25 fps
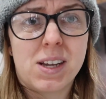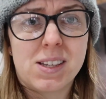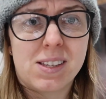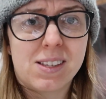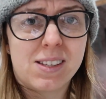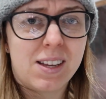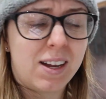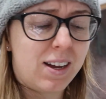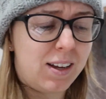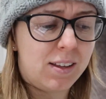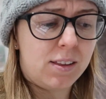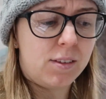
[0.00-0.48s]
why I
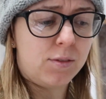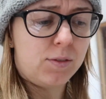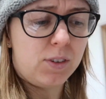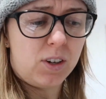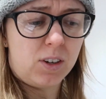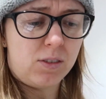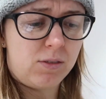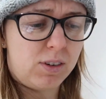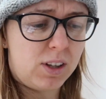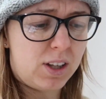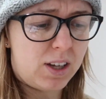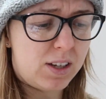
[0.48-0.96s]
started the
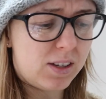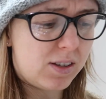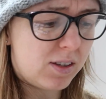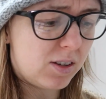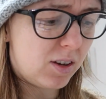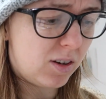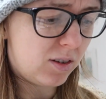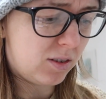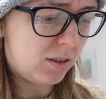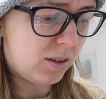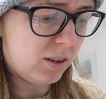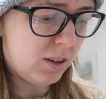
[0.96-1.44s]
vlog with that
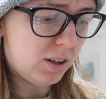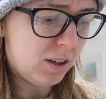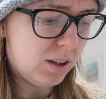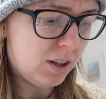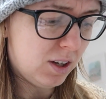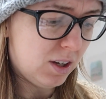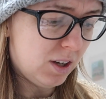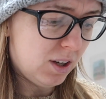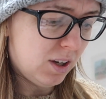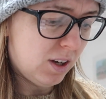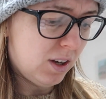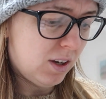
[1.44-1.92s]
song,
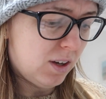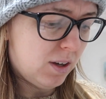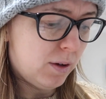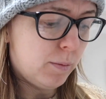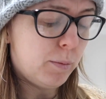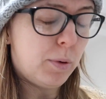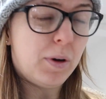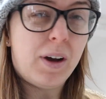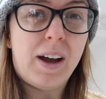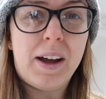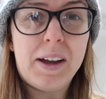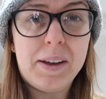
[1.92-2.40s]

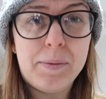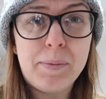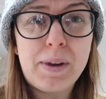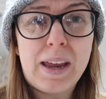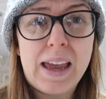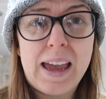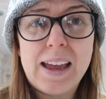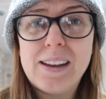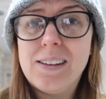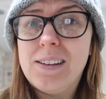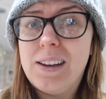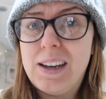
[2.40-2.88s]
but I'm
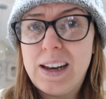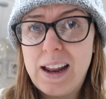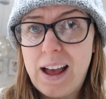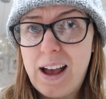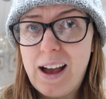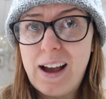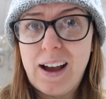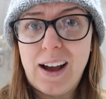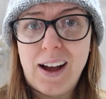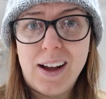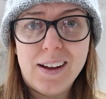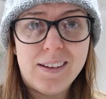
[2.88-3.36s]
getting in a
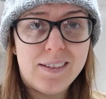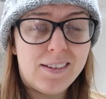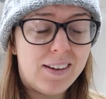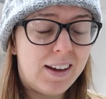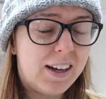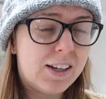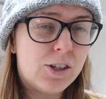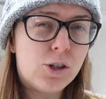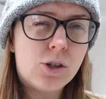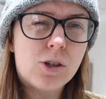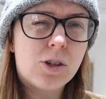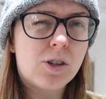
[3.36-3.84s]
hat.
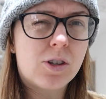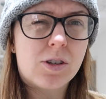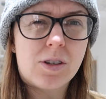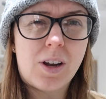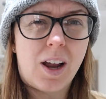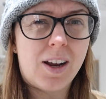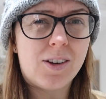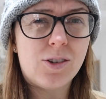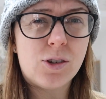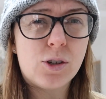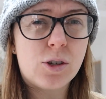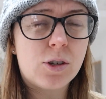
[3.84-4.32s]
I
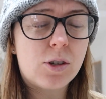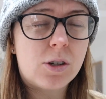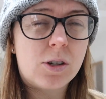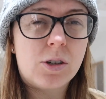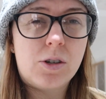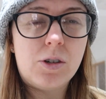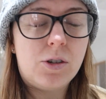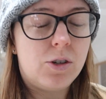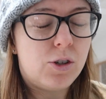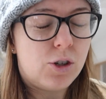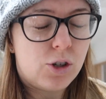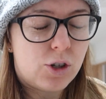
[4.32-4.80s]
just, I just,
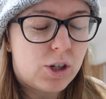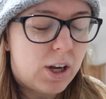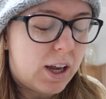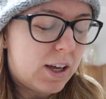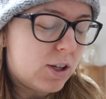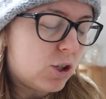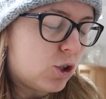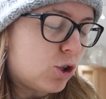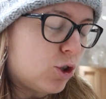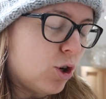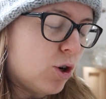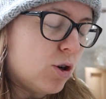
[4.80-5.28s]
could just
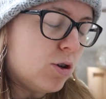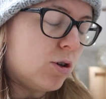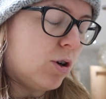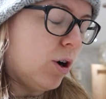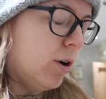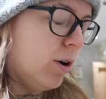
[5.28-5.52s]
get so